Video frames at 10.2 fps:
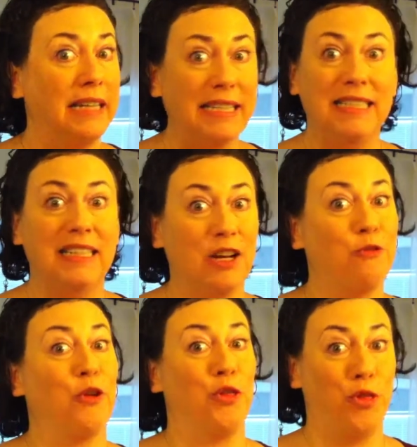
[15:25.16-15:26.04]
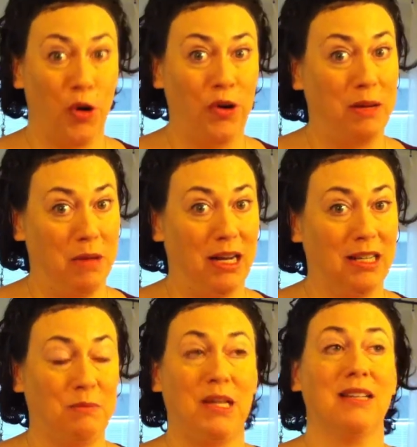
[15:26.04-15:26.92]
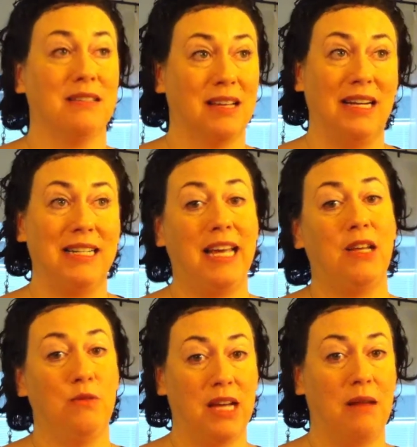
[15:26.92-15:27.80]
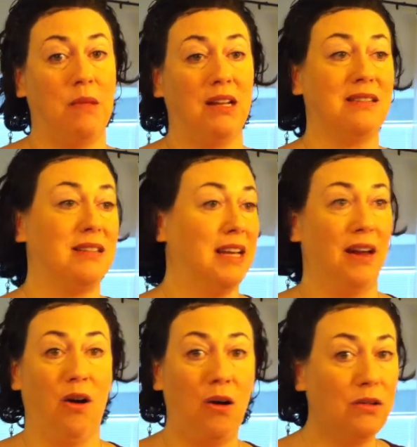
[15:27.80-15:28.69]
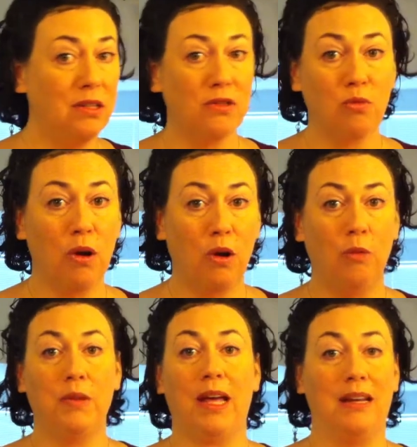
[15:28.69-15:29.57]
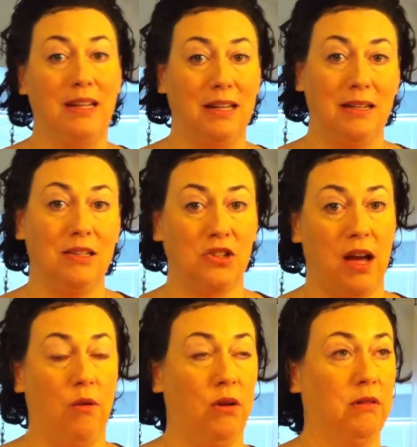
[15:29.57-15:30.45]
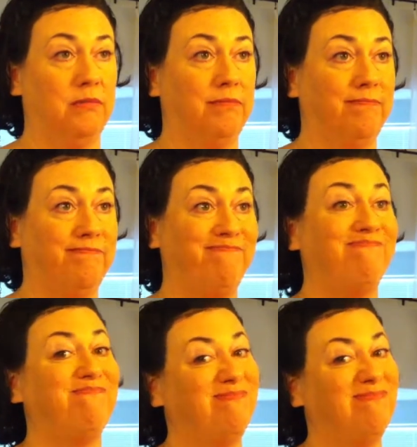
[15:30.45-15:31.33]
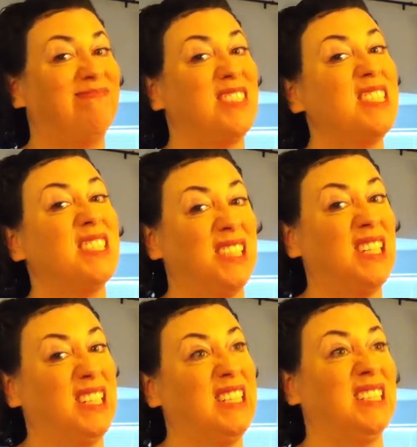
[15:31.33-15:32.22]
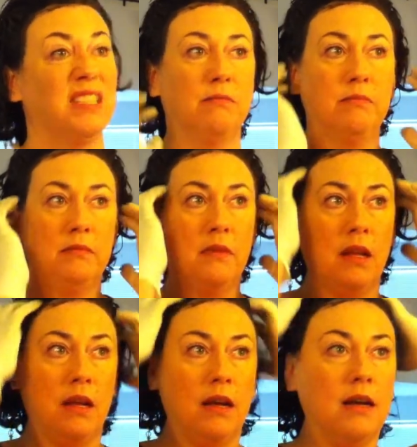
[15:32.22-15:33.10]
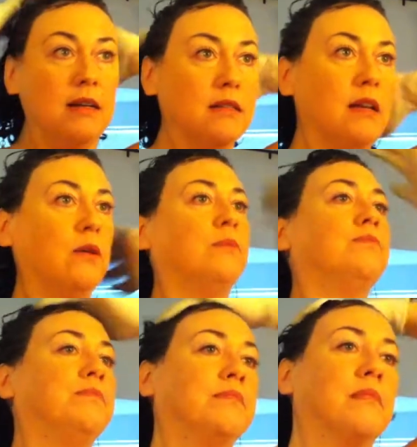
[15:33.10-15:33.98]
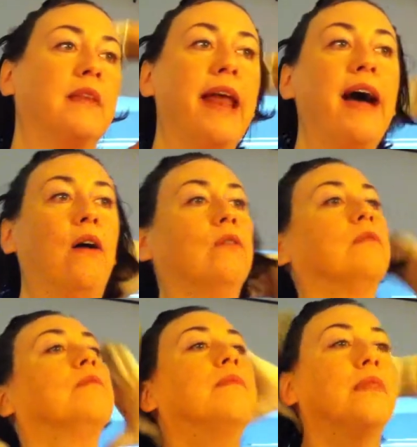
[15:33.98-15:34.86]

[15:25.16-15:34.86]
it's in there for 30 minutes because it's going to take you 10 minutes to get all disrobed and into the shower. Just a little hint. So now